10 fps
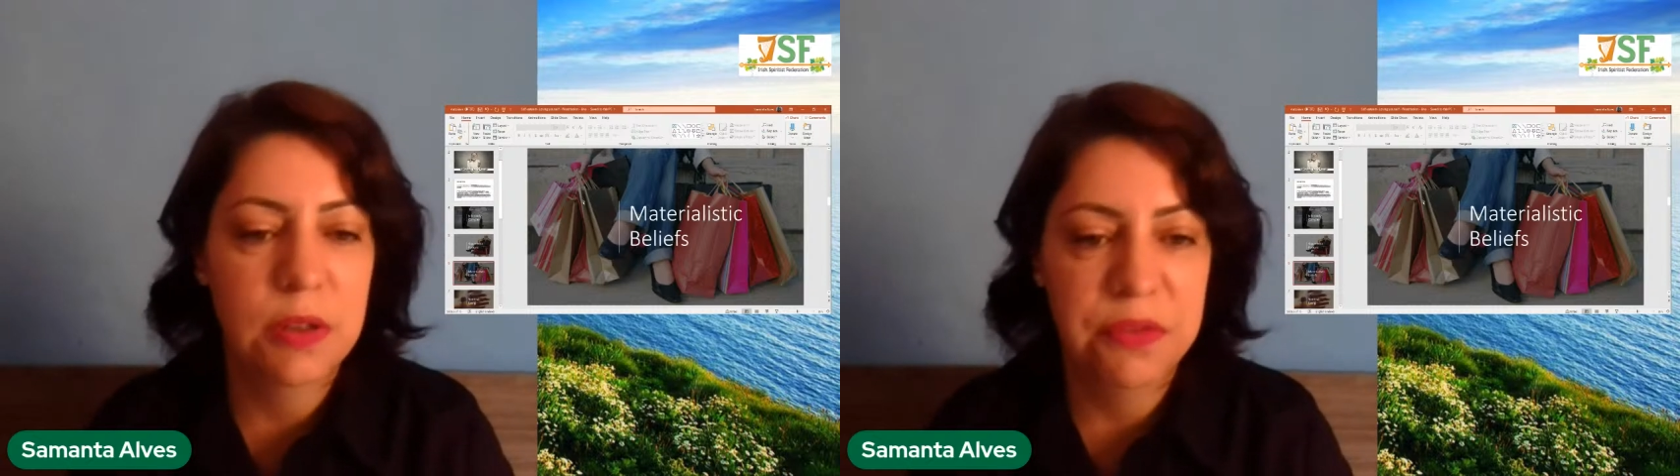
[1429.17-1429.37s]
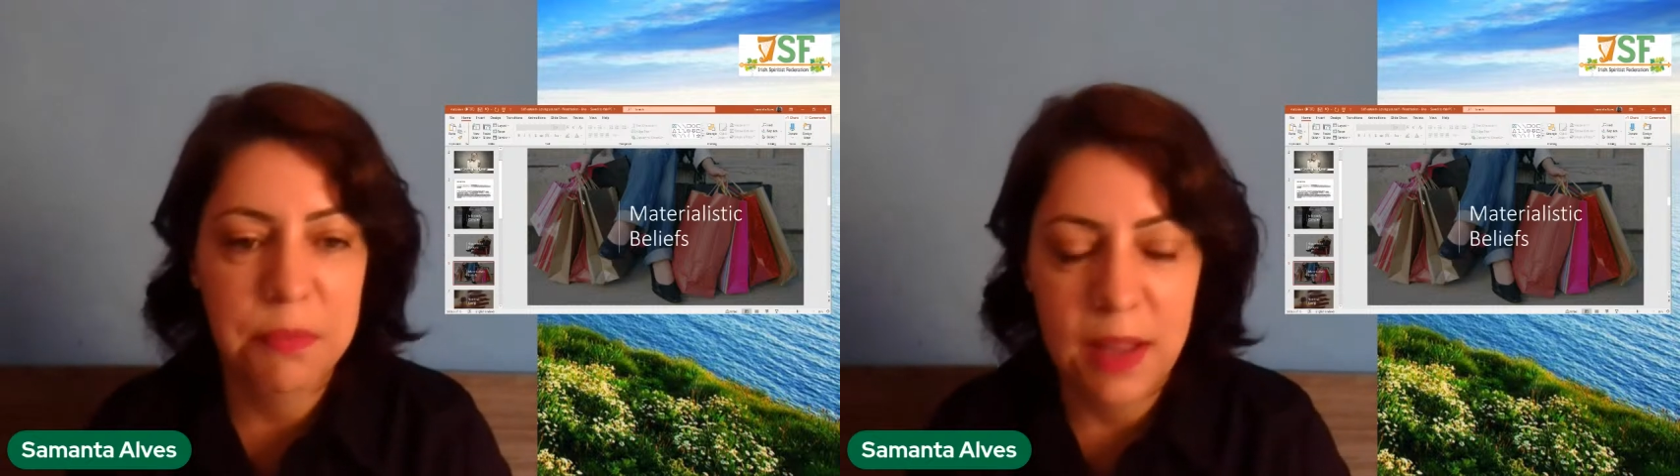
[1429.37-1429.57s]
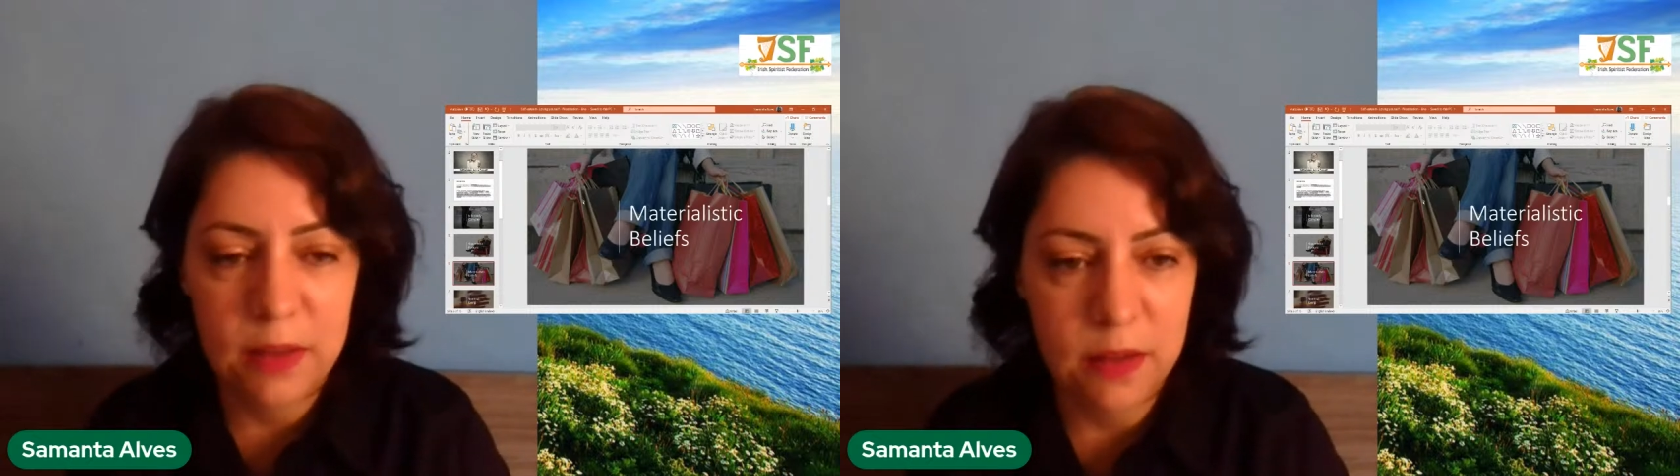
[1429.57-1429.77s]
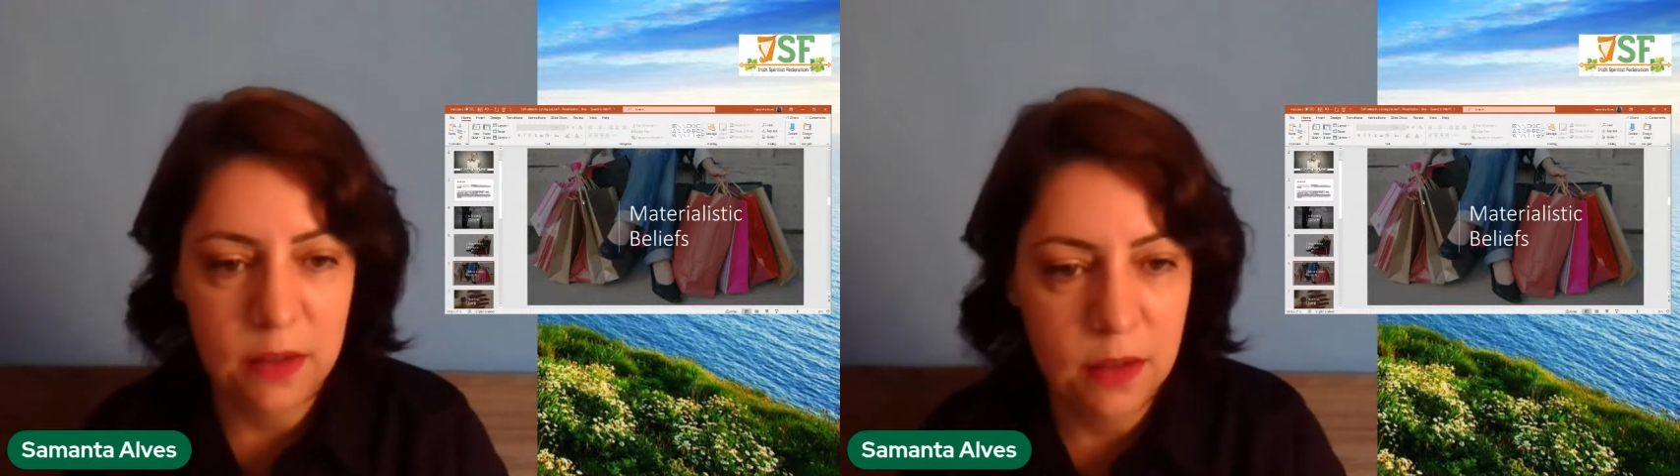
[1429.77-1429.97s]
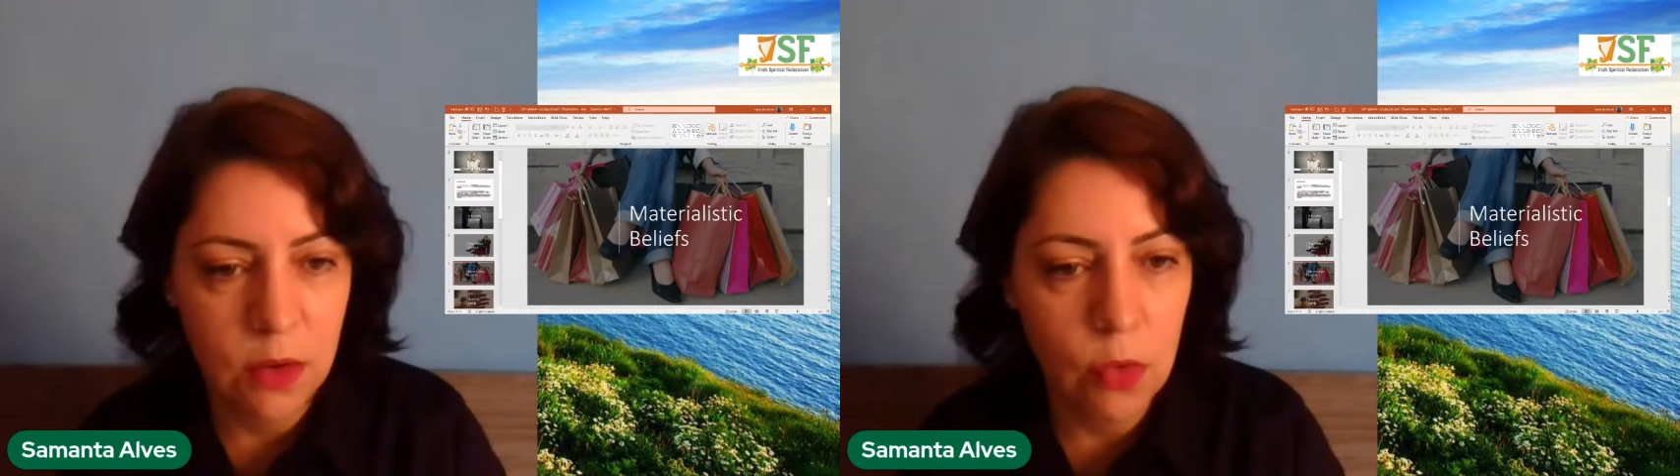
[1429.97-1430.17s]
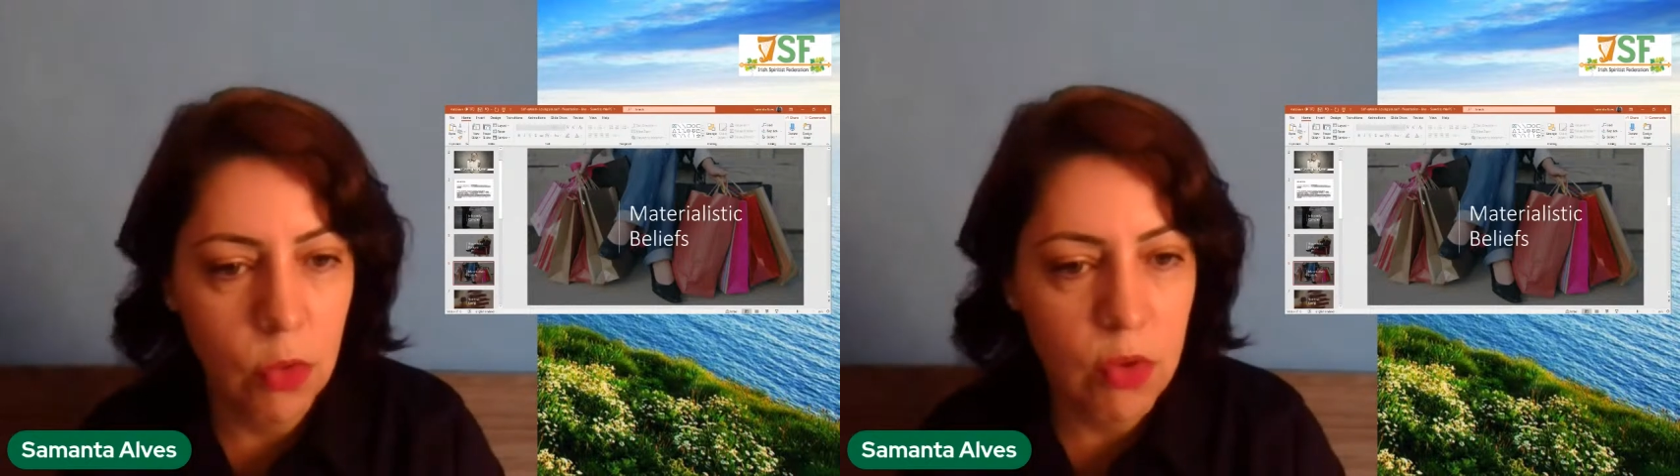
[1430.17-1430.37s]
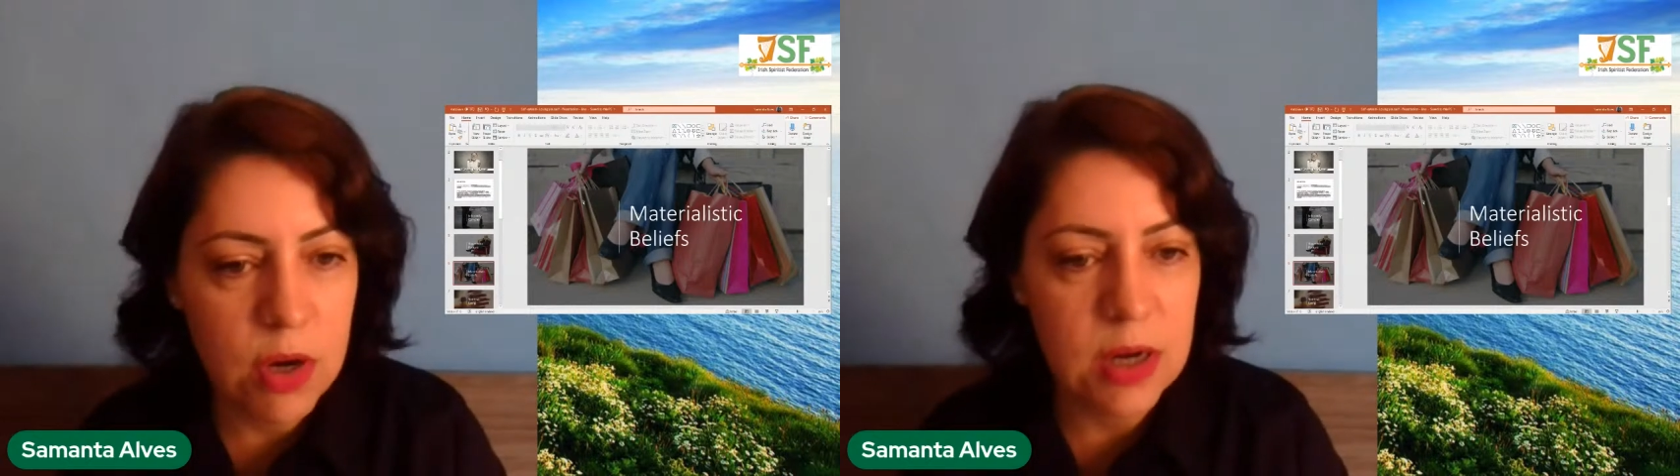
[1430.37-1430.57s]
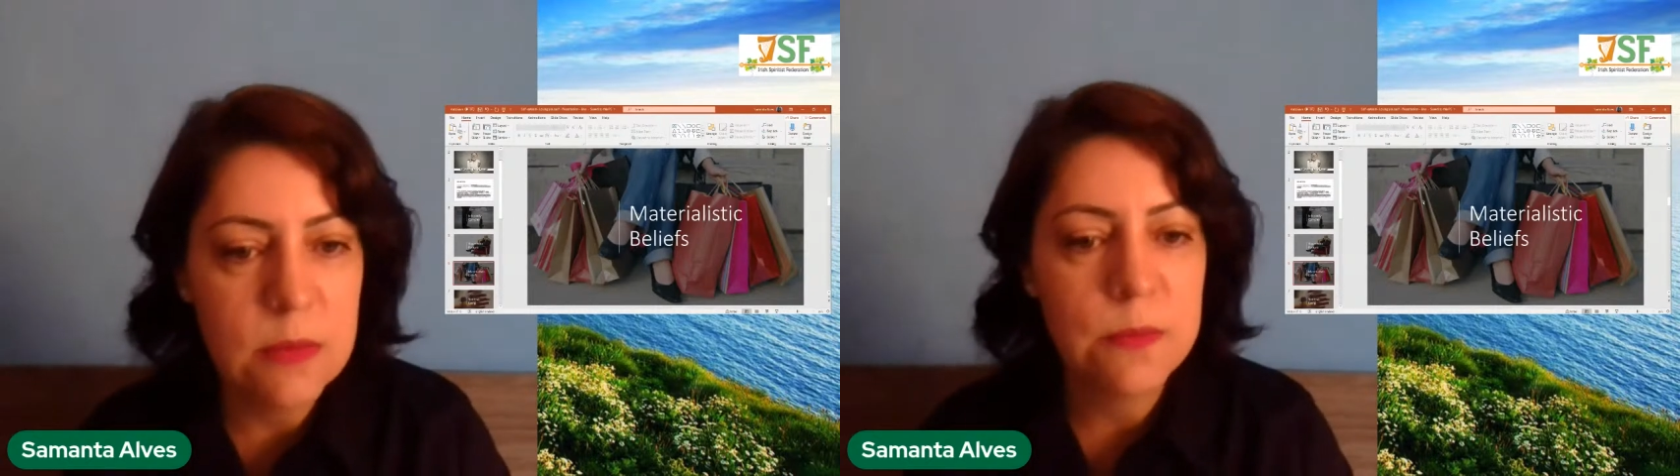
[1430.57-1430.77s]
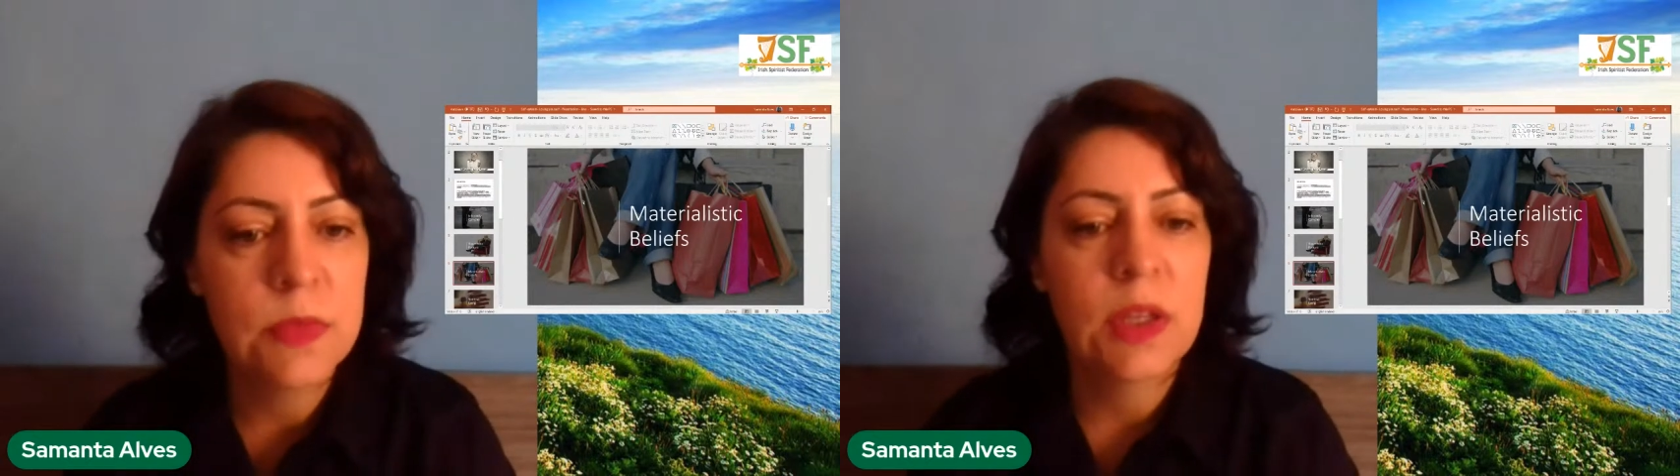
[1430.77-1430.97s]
of matter, or